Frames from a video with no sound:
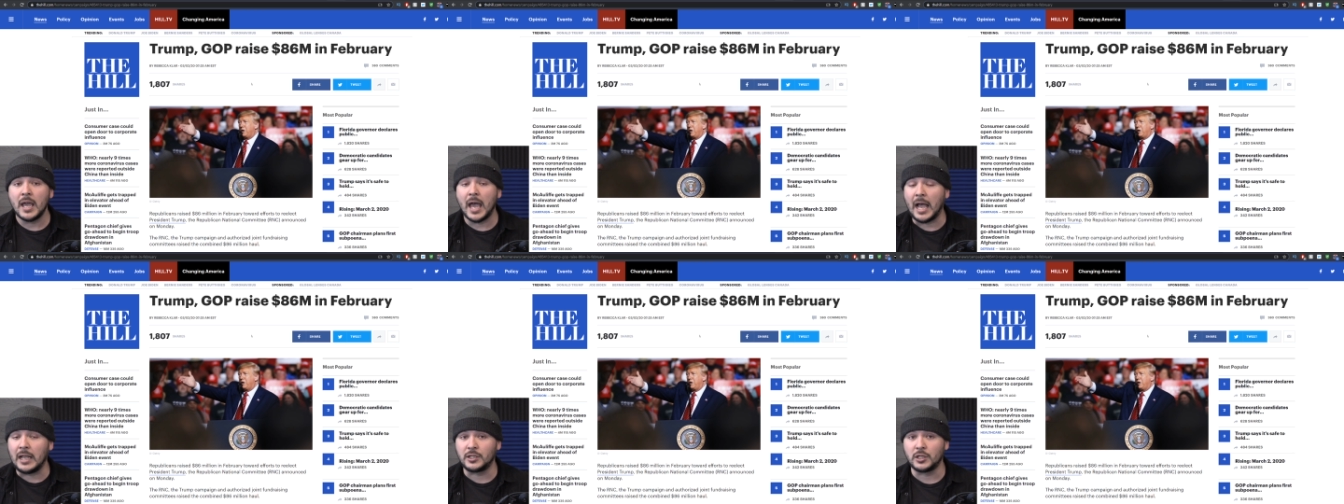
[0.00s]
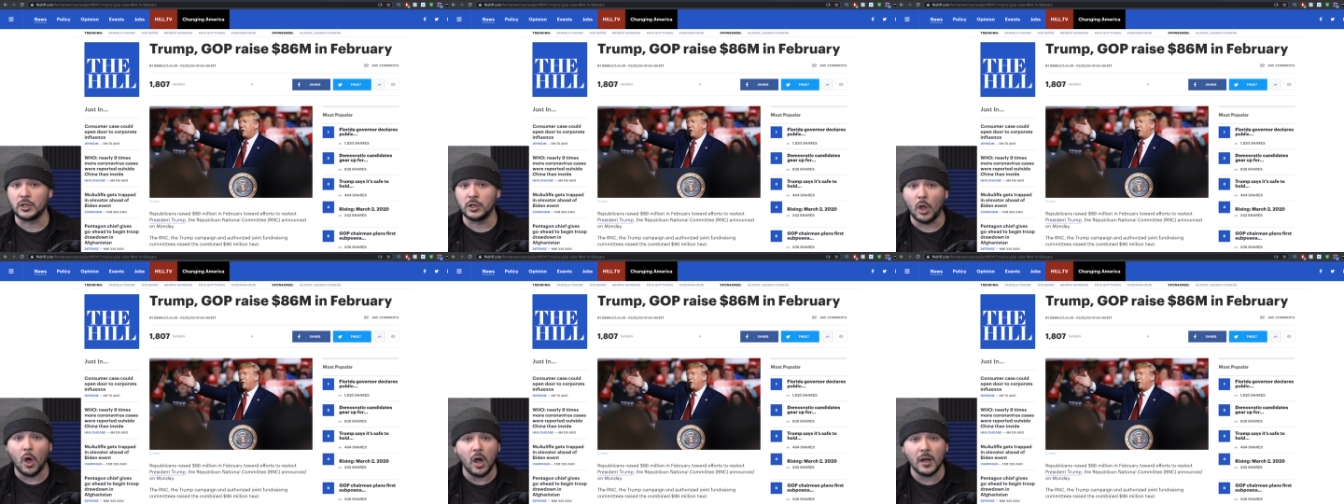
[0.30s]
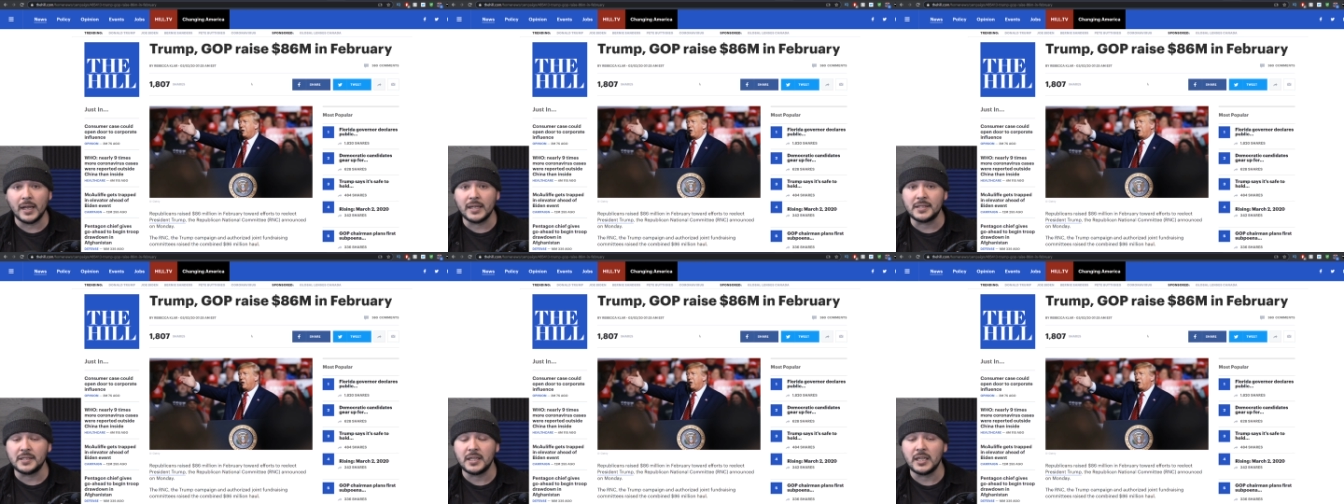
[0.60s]
As
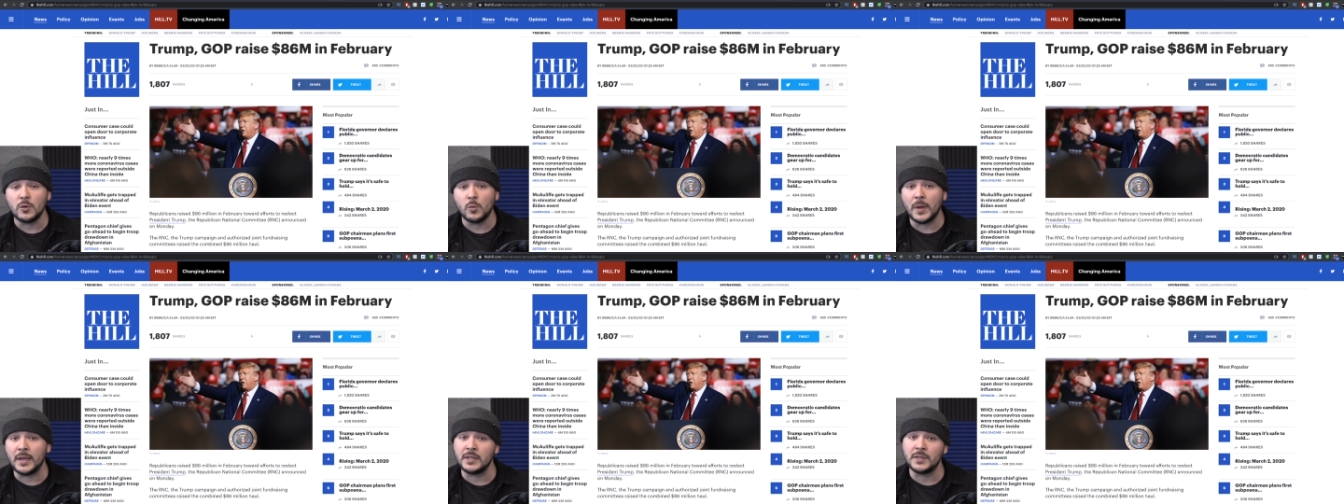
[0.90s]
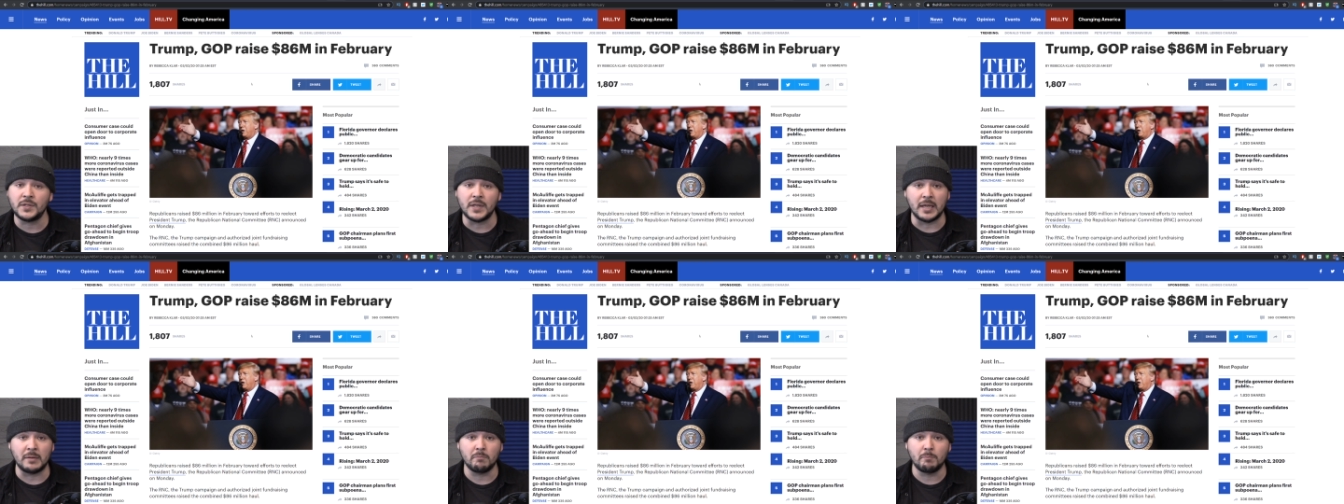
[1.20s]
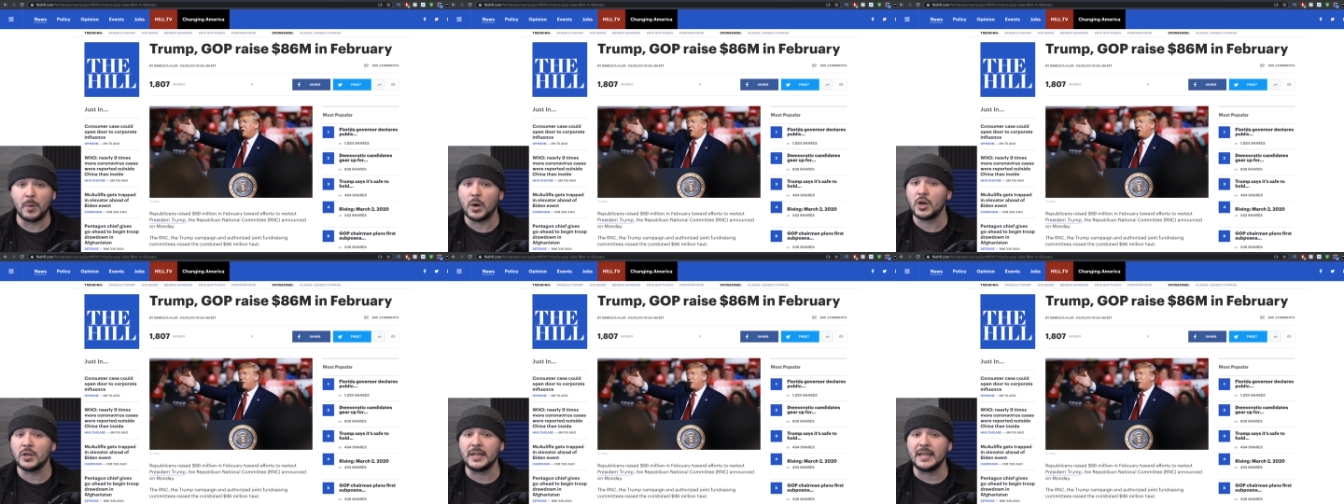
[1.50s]
long as he wins
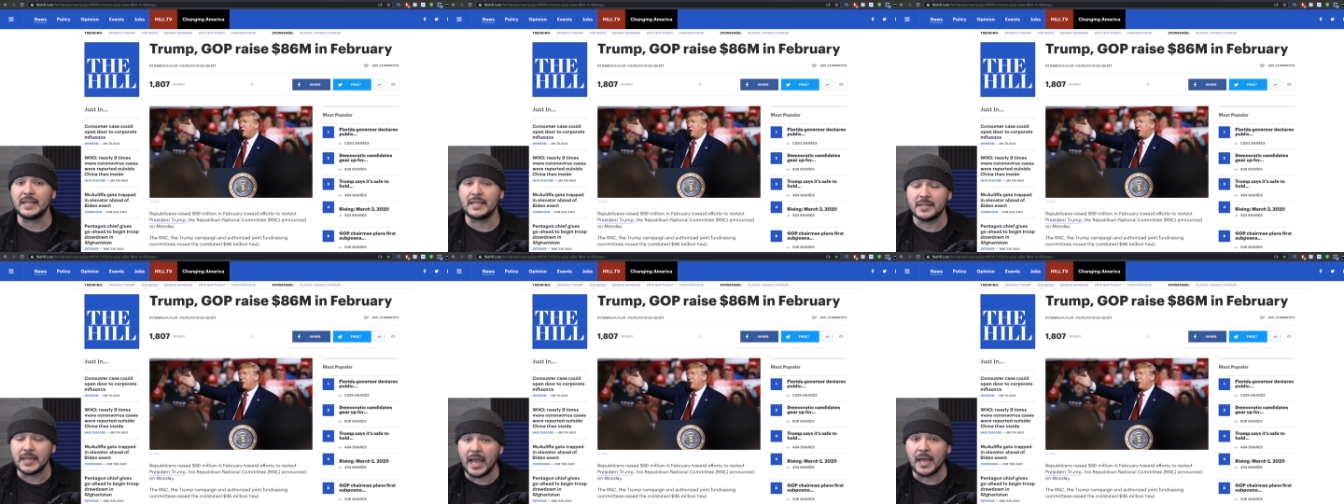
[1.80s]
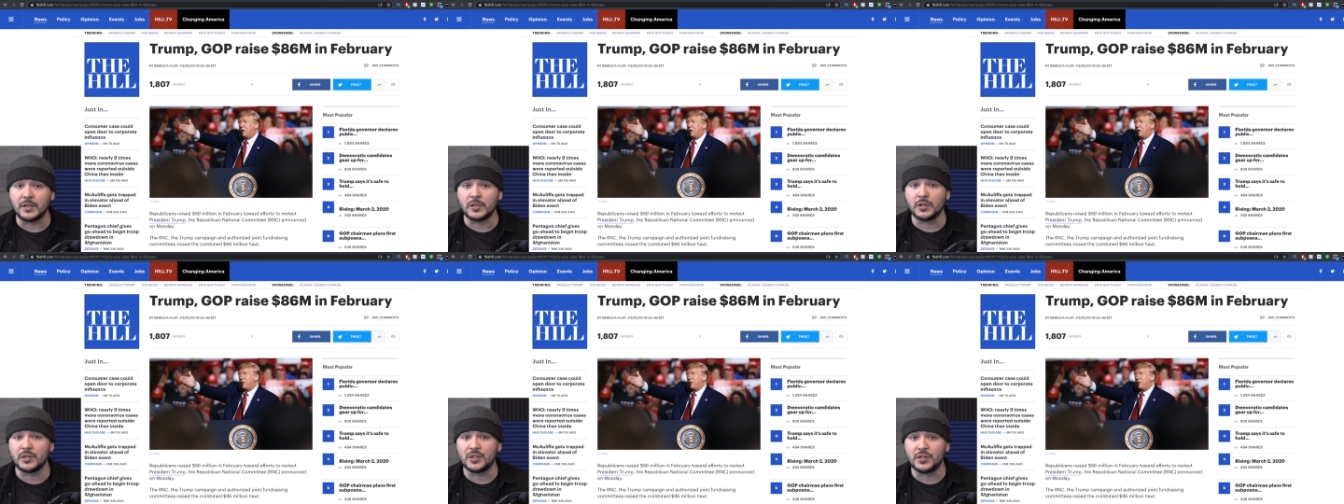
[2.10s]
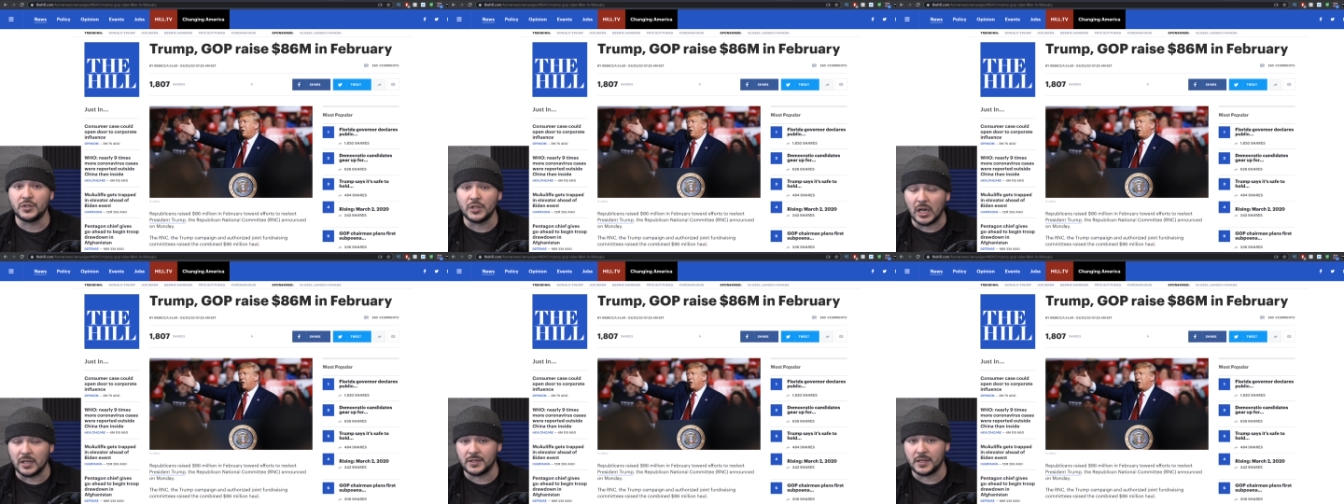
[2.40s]
and Bernie
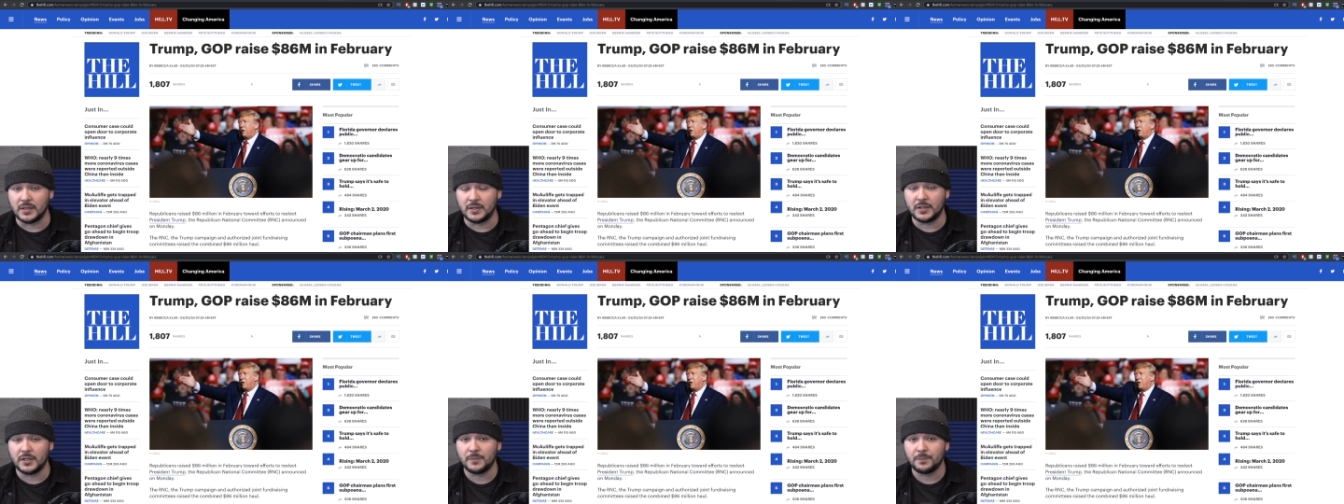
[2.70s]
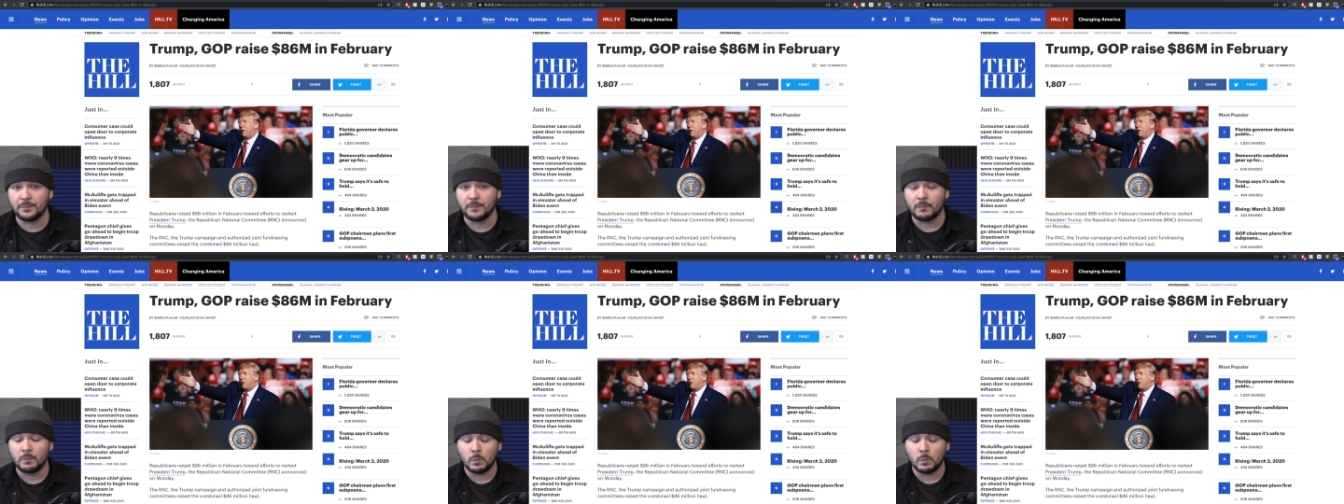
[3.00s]
Sanders doesn't.